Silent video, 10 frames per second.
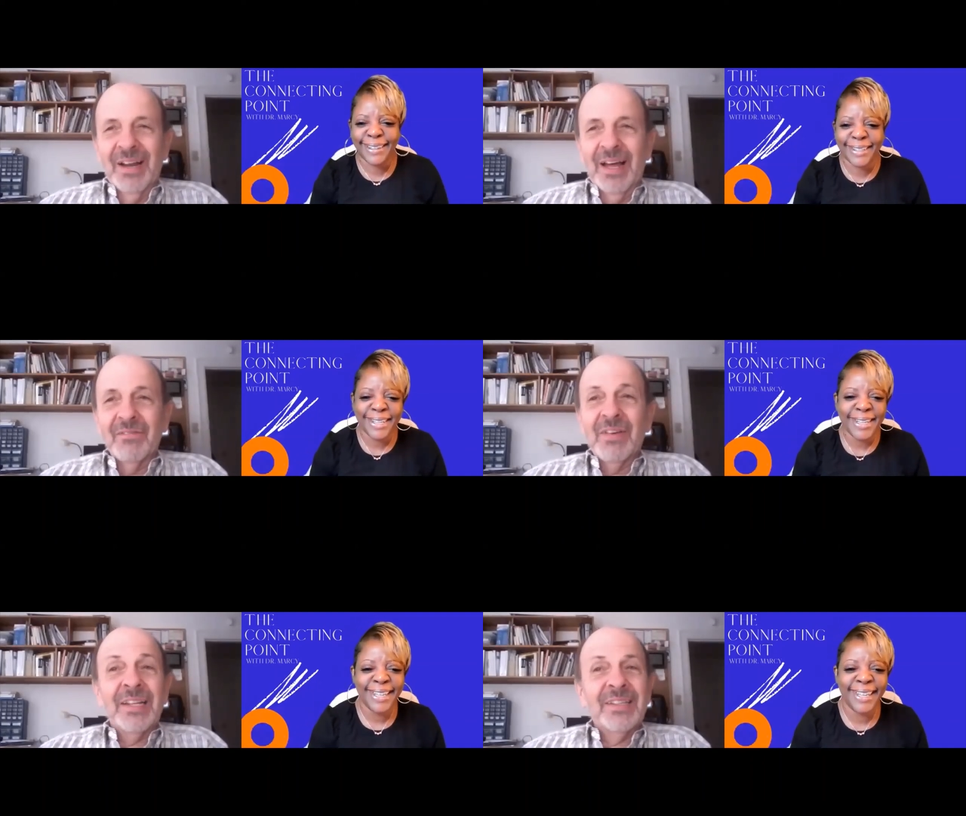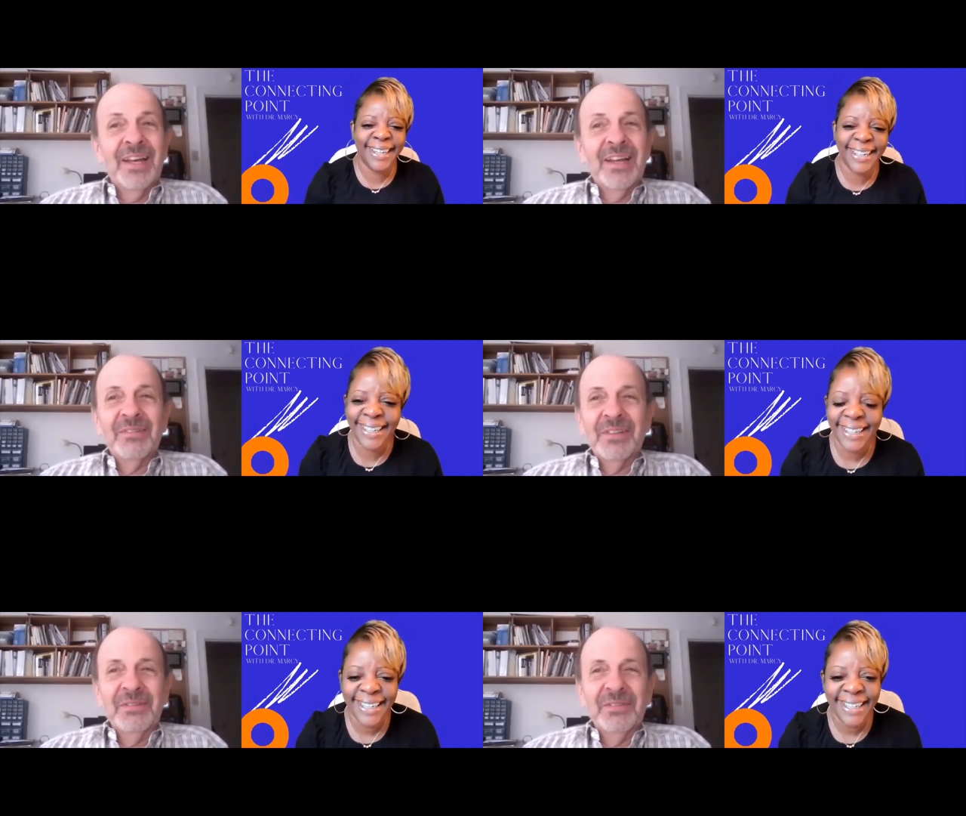Speaker 1: I've got that on
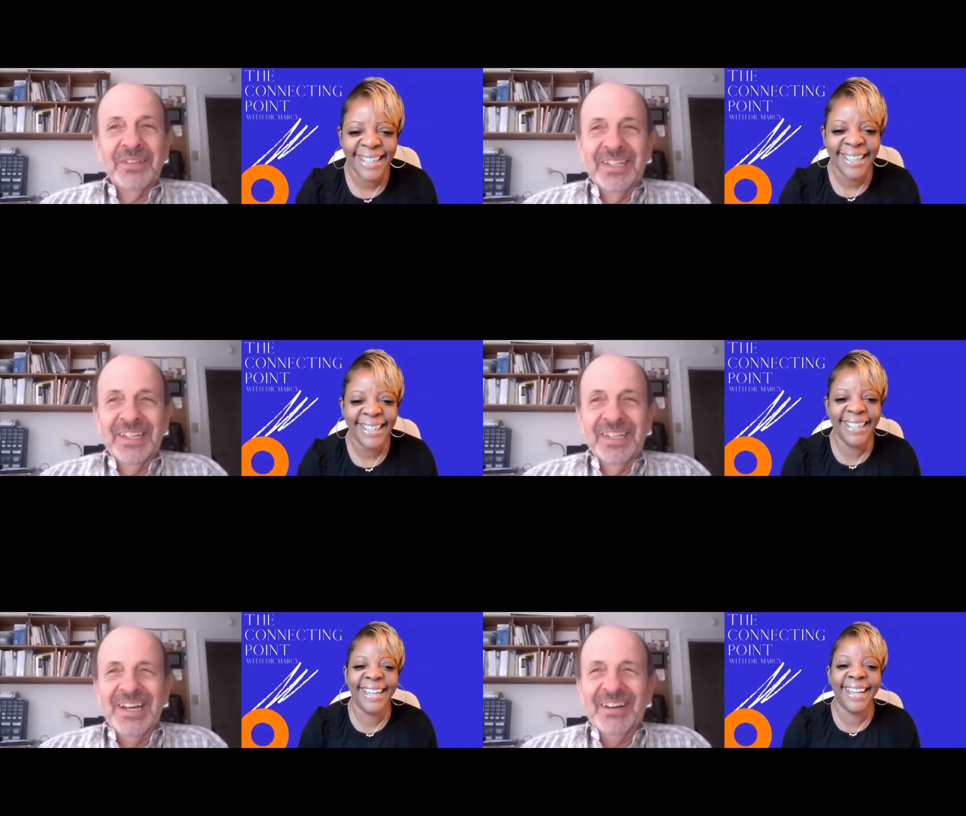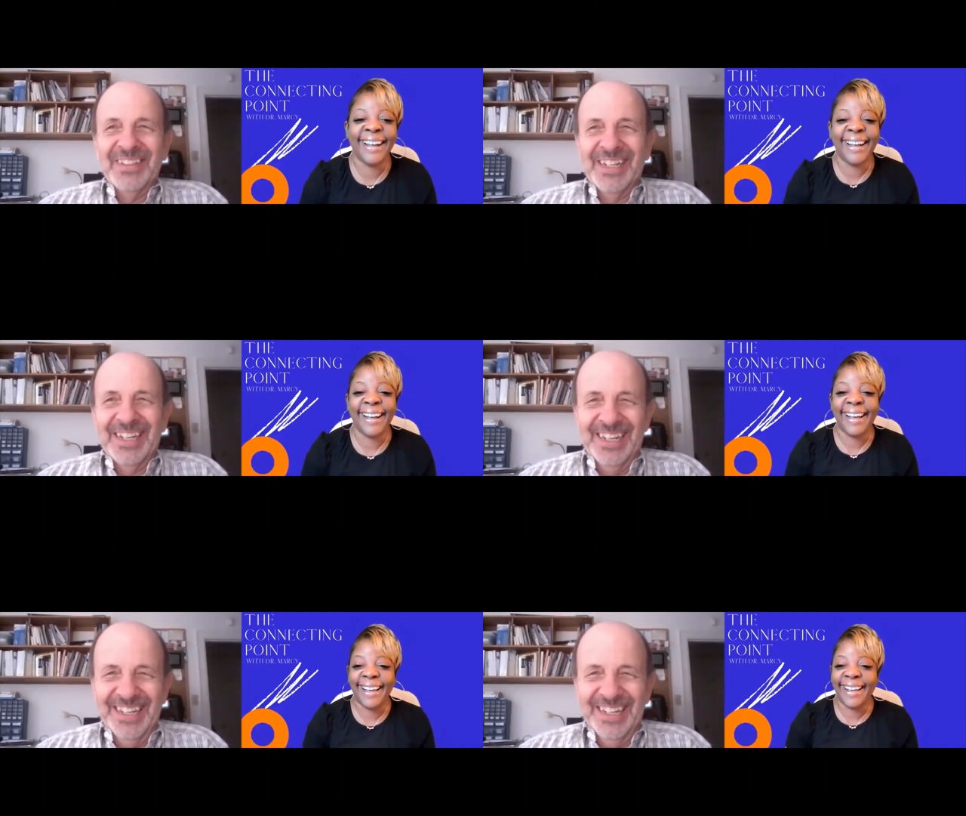DVD.
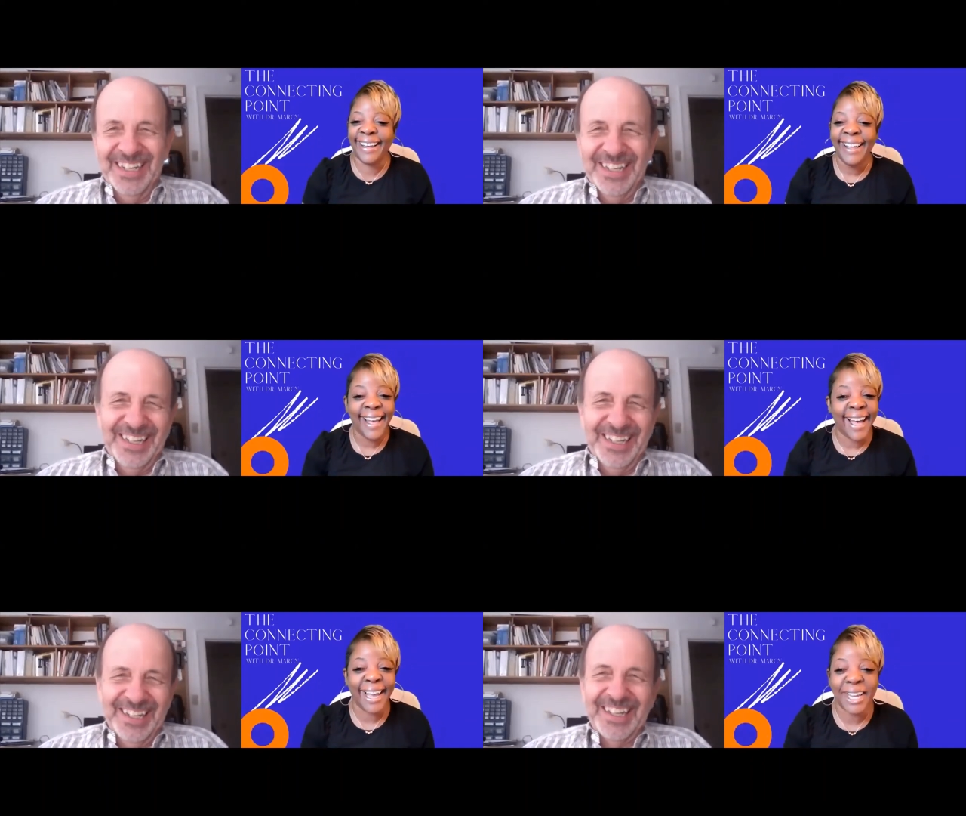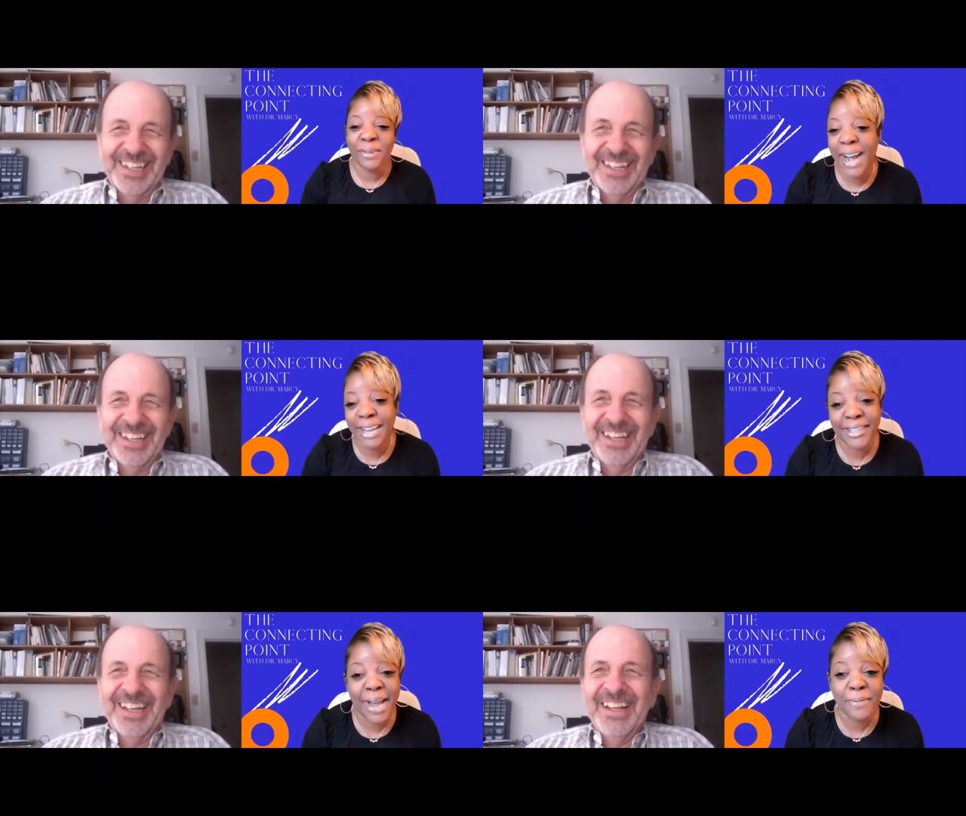I,
Speaker 2: I, can
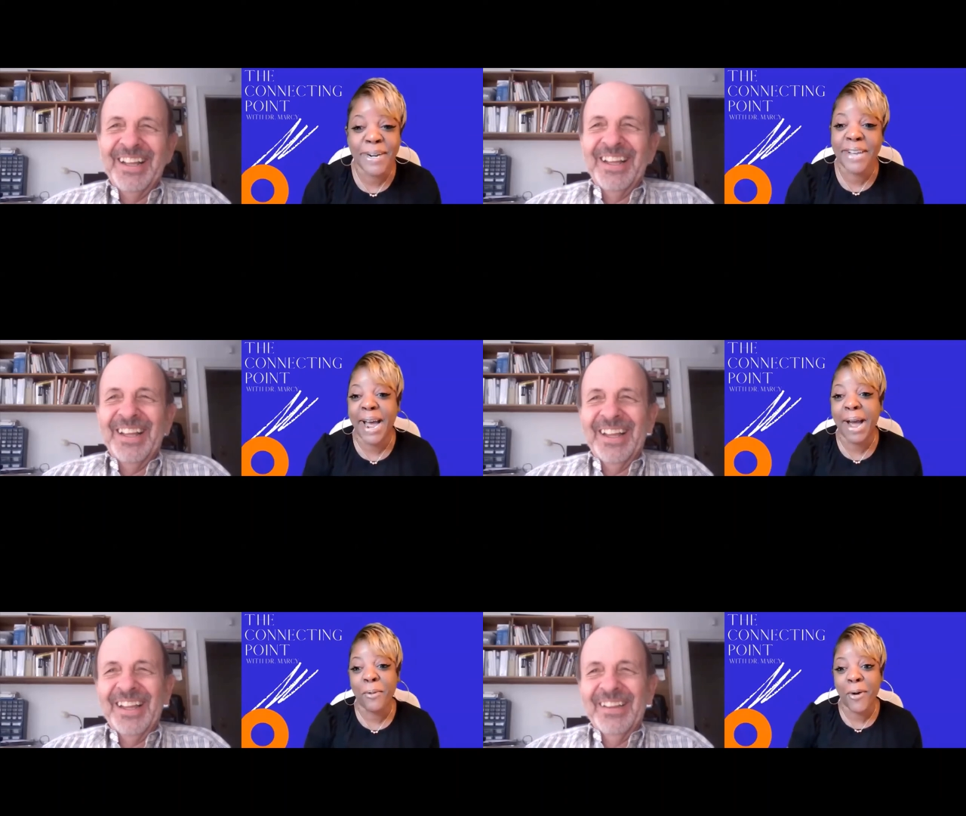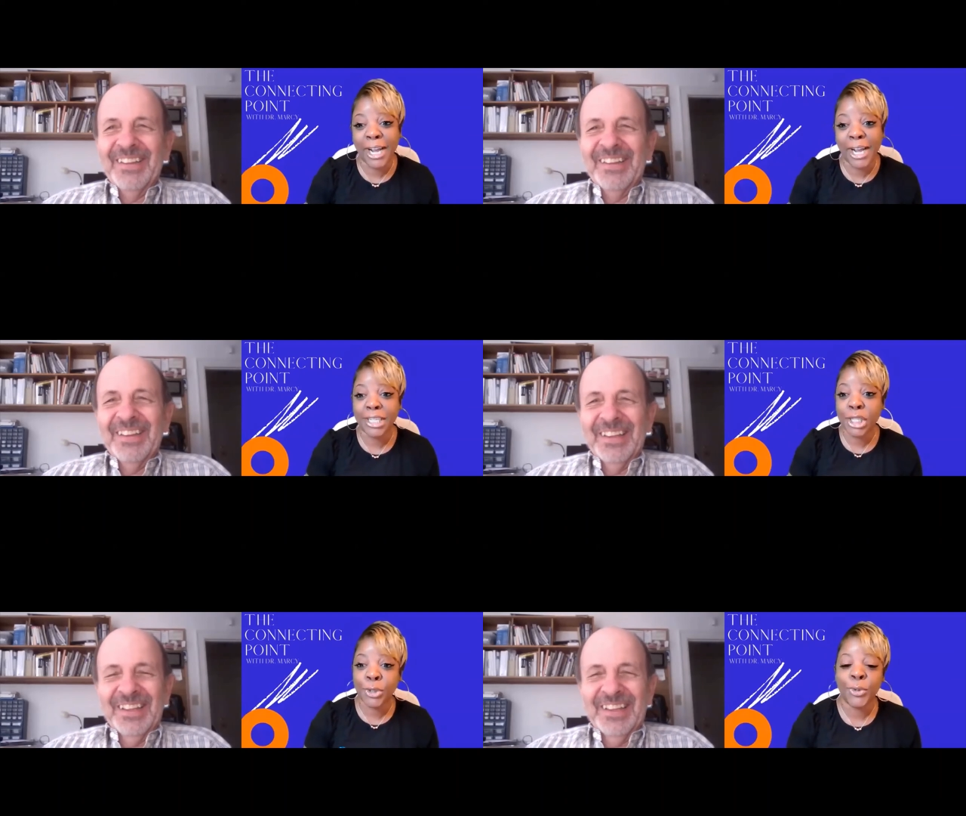watch that whenever I
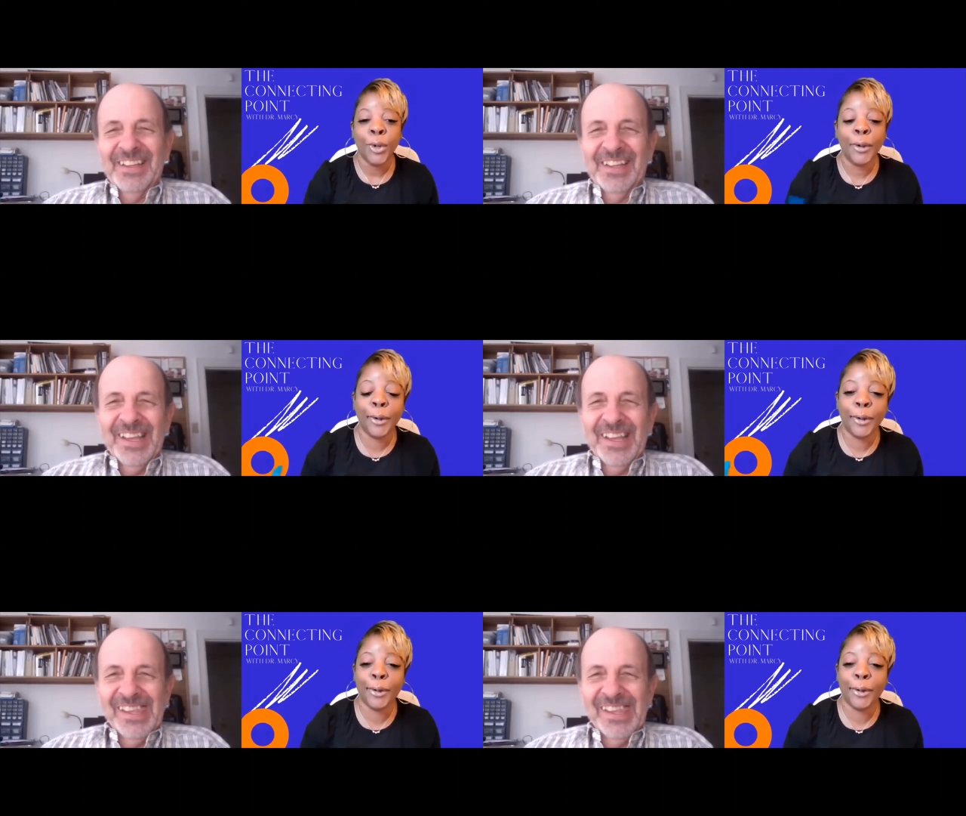want to.